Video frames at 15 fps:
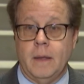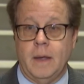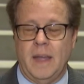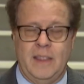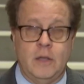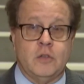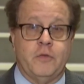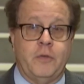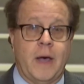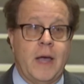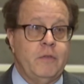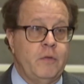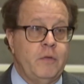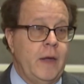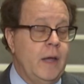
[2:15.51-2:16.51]
and there's
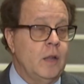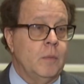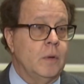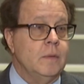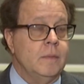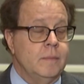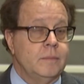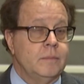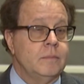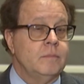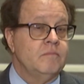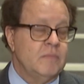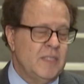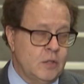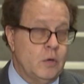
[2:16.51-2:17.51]
five available.
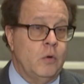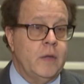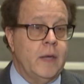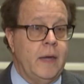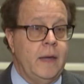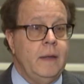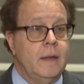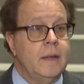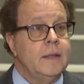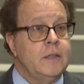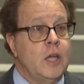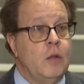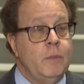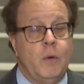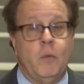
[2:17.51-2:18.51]
I said, okay,
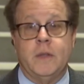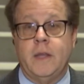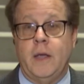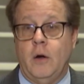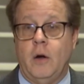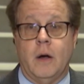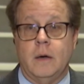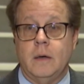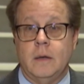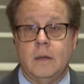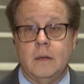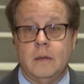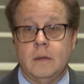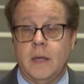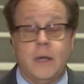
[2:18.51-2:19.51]
tell me what they are.
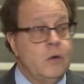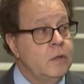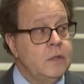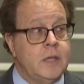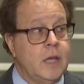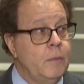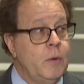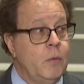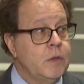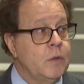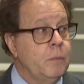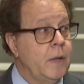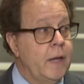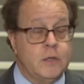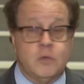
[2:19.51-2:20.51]
They couldn't tell me what the
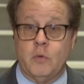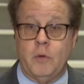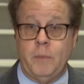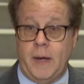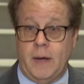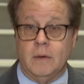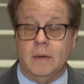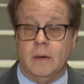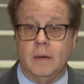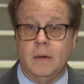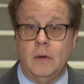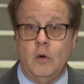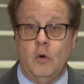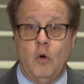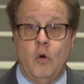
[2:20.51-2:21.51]
plans were about
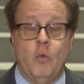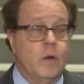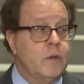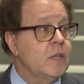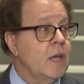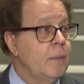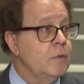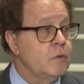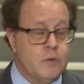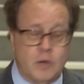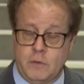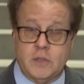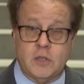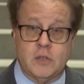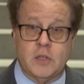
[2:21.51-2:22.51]
or what type of
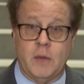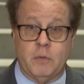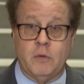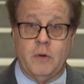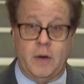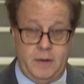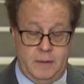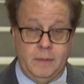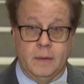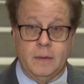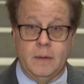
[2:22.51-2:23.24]
services they provided.